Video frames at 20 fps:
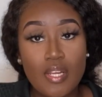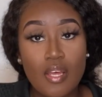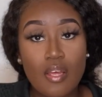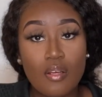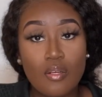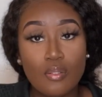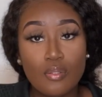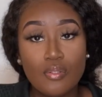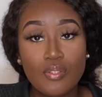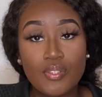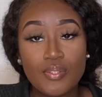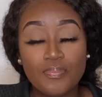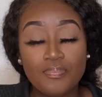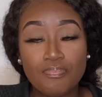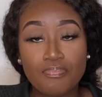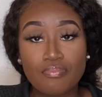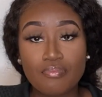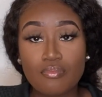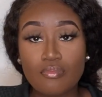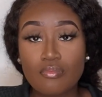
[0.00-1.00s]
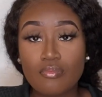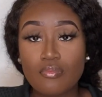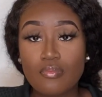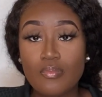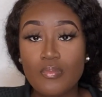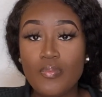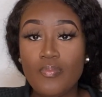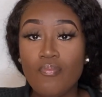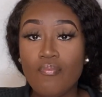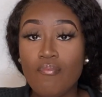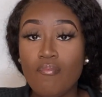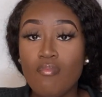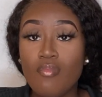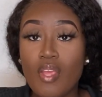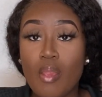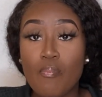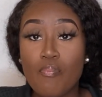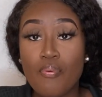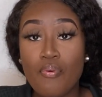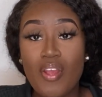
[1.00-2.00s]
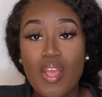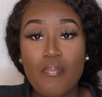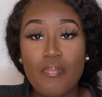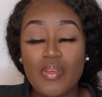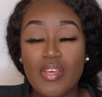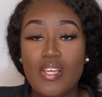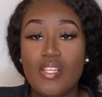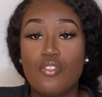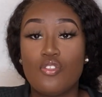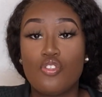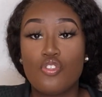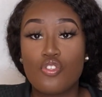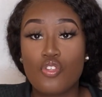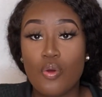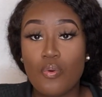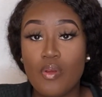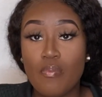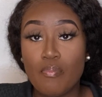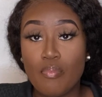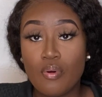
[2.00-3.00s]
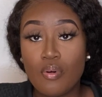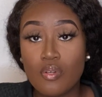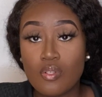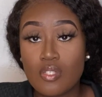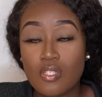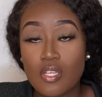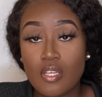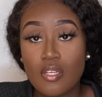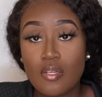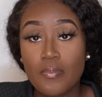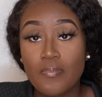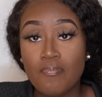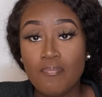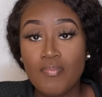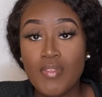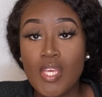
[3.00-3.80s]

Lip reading: nails, prep is so important